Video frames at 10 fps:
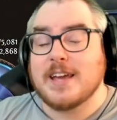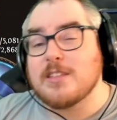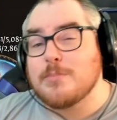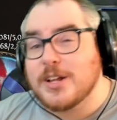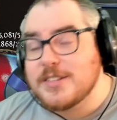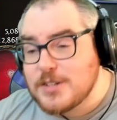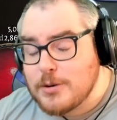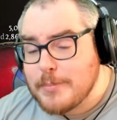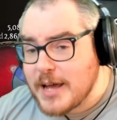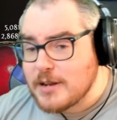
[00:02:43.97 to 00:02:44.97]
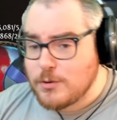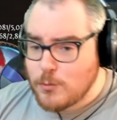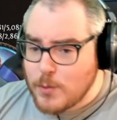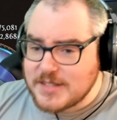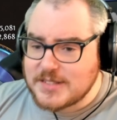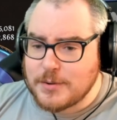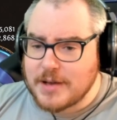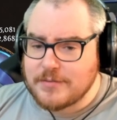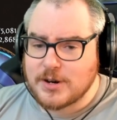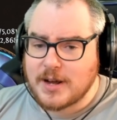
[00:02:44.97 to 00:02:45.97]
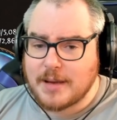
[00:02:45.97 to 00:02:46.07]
The other mods don't matter whatsoever.